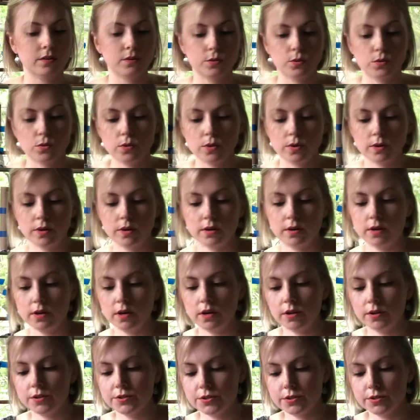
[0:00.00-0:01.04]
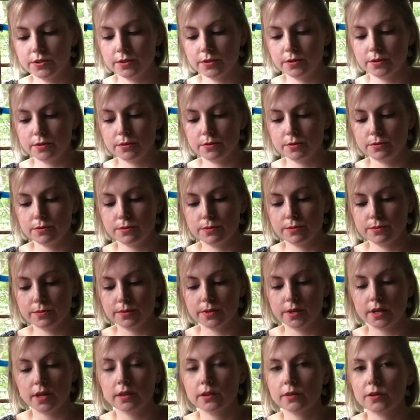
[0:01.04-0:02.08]
Or also
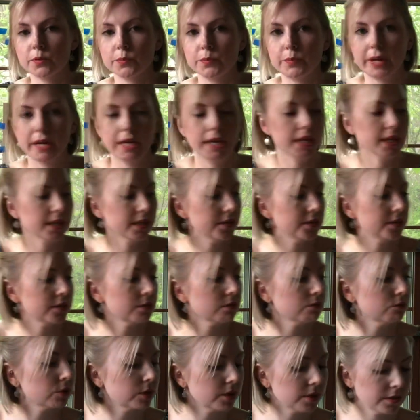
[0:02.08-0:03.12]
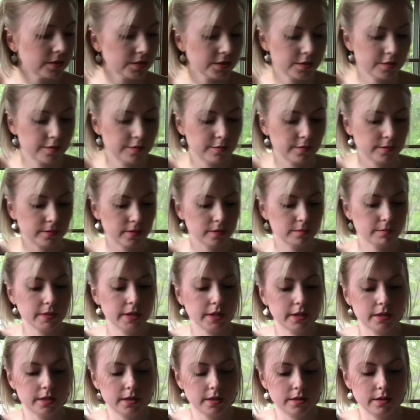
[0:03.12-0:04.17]
colored paint works for
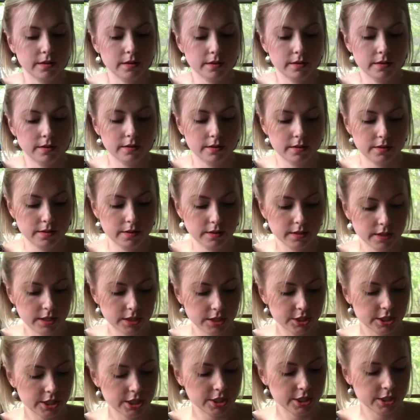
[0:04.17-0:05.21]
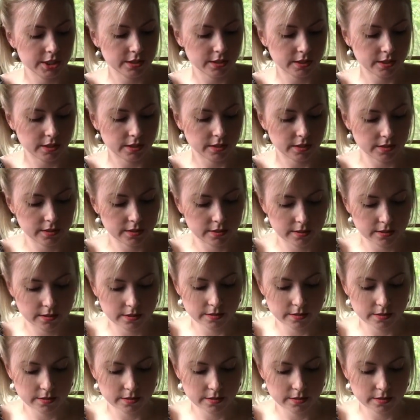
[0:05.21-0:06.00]
changing the color.